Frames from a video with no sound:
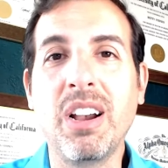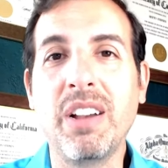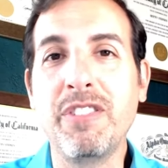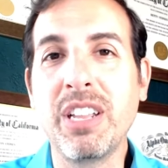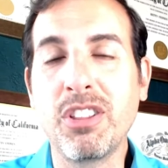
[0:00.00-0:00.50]

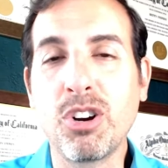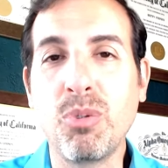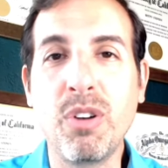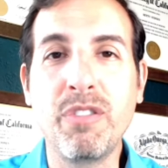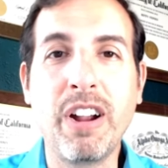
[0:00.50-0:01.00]
Uh, if you get the
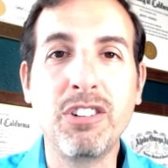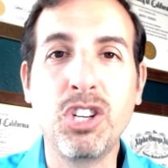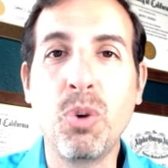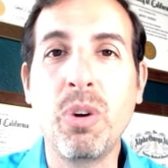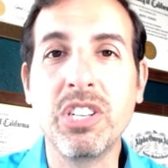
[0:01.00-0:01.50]
coronavirus,
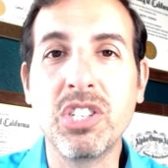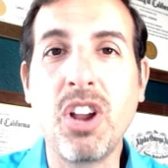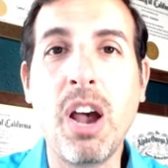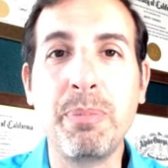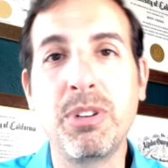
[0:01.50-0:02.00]
you don't want to
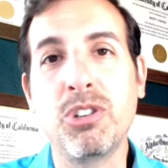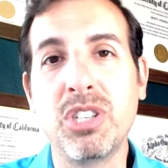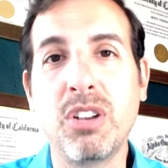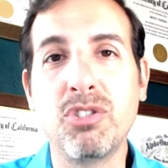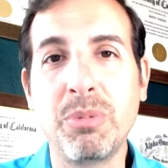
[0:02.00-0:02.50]
stop
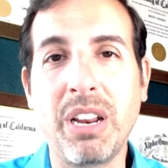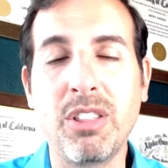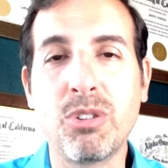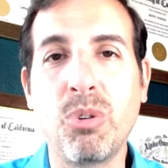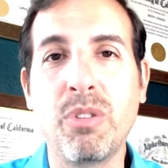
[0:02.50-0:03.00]
yourselves from getting
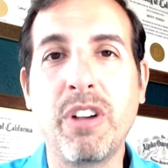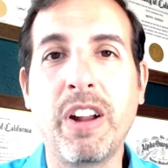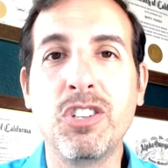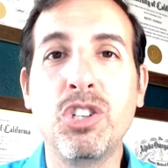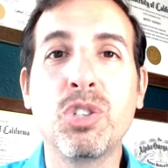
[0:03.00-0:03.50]
the
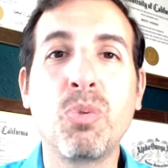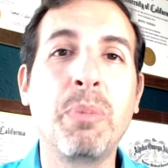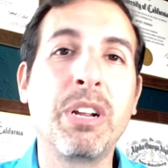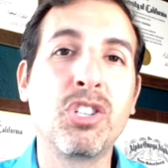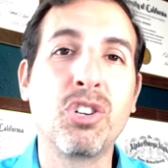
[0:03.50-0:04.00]
coronavirus. You just want
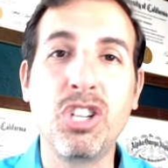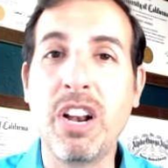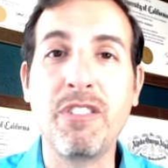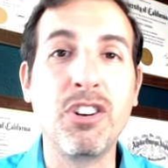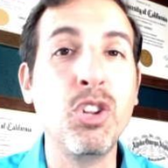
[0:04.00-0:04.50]
to make sure you
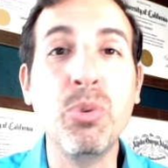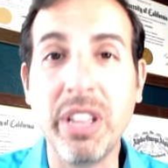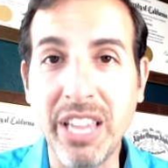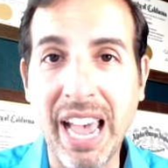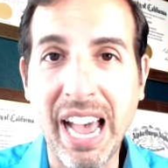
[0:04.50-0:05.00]
never knew
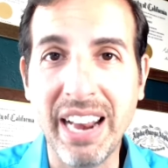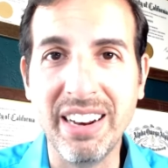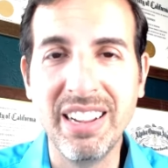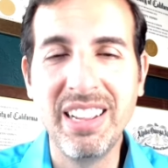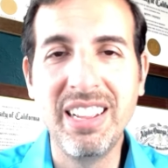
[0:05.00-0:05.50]
that you had
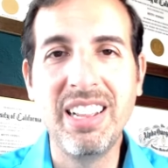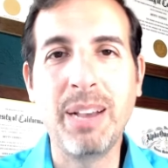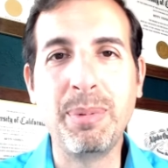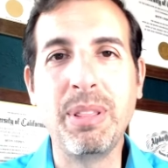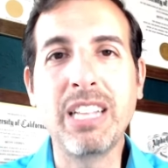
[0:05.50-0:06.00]
it.
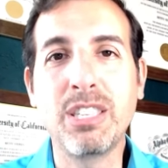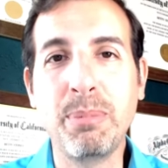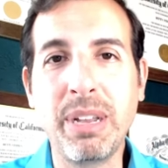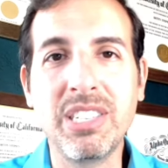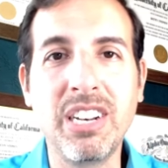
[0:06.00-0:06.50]
I mean, that's the
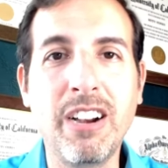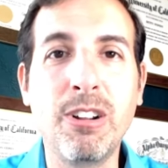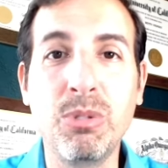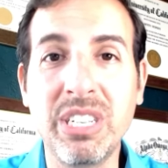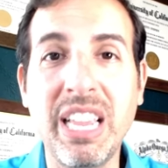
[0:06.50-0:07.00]
best
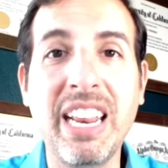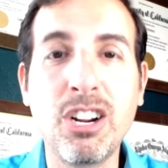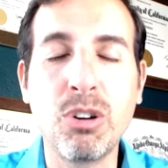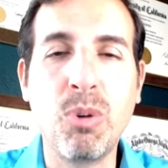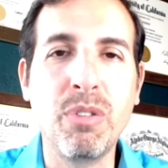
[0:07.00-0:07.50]
scenario, is getting
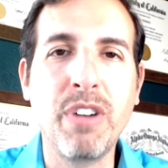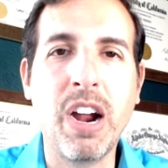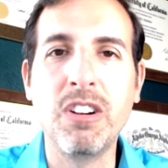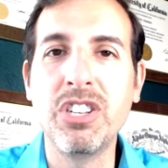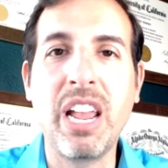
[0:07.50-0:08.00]

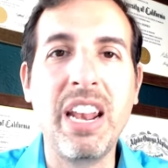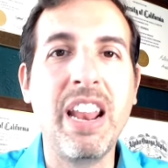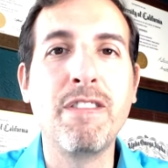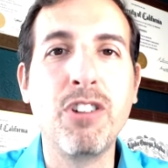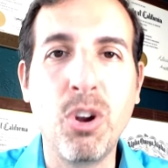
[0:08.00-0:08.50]
coronavirus and
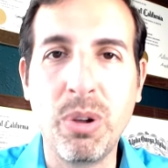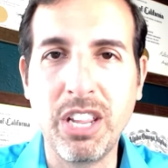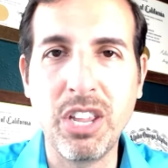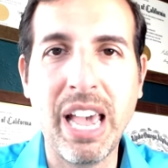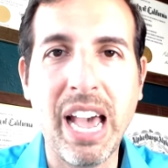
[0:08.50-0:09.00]
never knowing
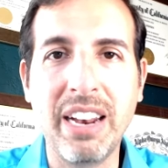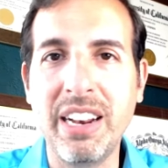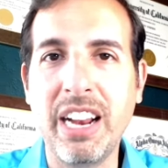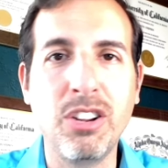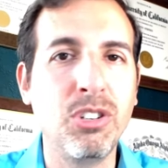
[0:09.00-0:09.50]
that you had it,
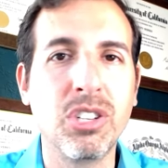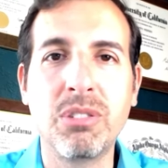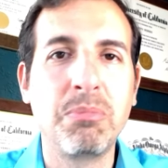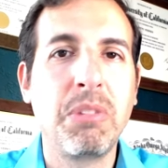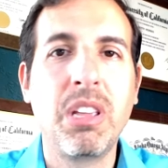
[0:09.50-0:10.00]
and you
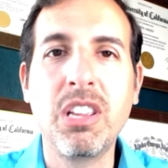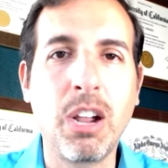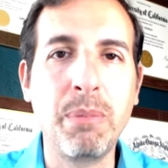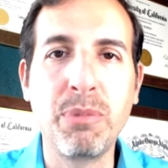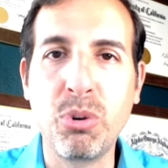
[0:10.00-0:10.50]
just
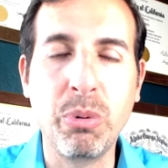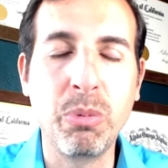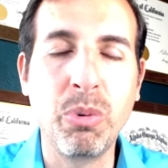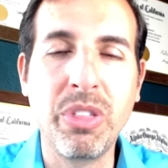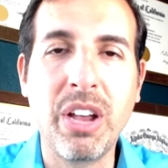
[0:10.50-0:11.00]
come through
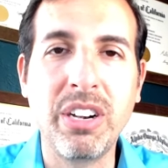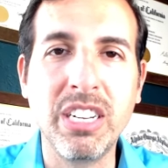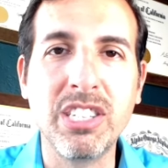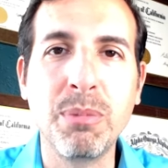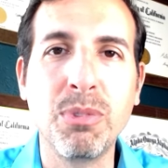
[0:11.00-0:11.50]
it without
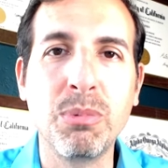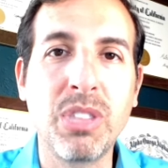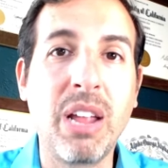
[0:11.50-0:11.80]
any symptoms.